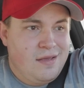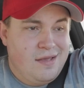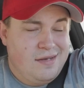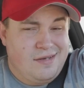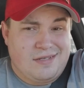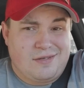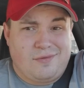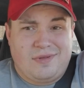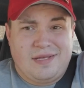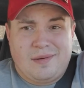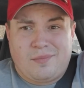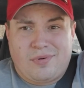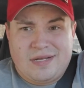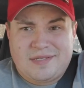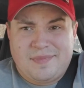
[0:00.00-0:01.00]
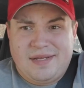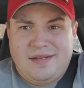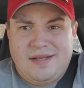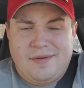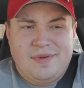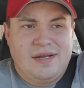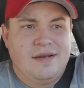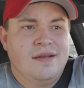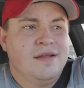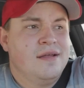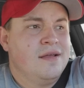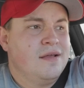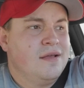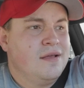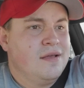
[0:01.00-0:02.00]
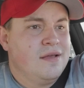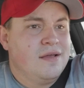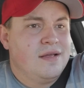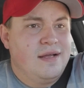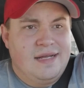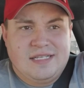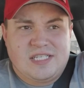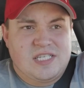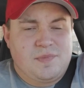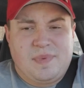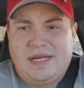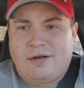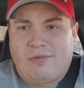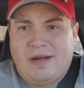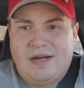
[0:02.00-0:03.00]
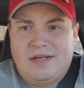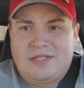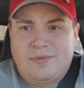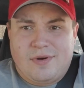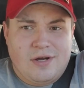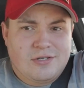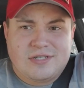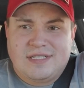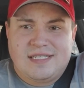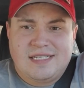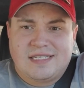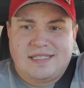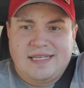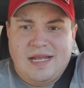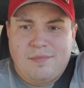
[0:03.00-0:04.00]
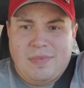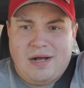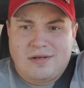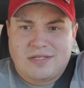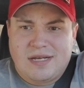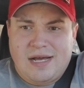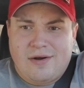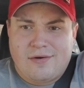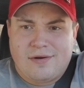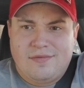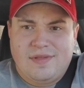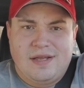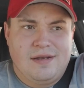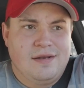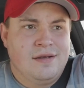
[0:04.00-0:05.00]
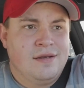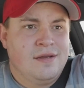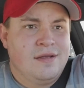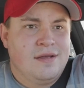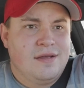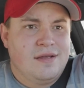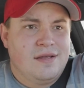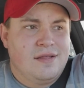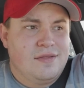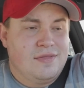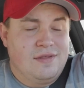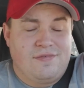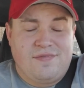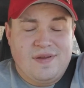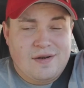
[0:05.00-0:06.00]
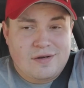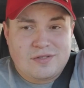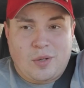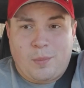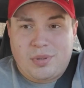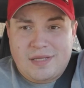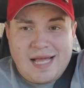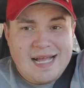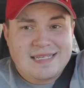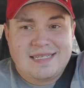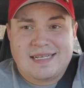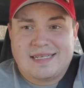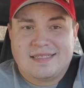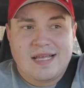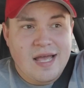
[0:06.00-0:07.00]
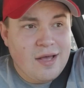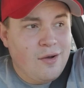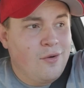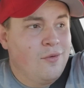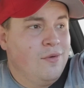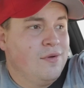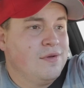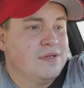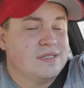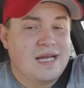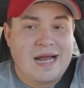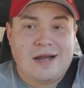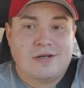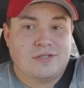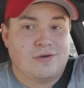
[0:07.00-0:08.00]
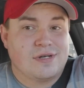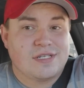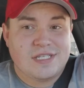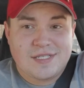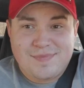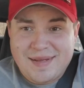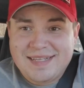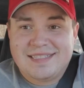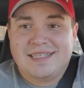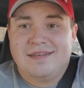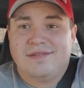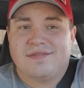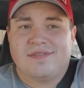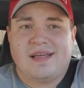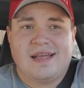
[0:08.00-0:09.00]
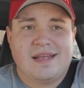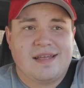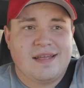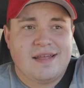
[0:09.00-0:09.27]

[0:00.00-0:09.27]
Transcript: doesn't really impress me. I mean, it's speed rated to 168 miles an hour, and then the fenders are plastic as hell. Tires are expensive. Like,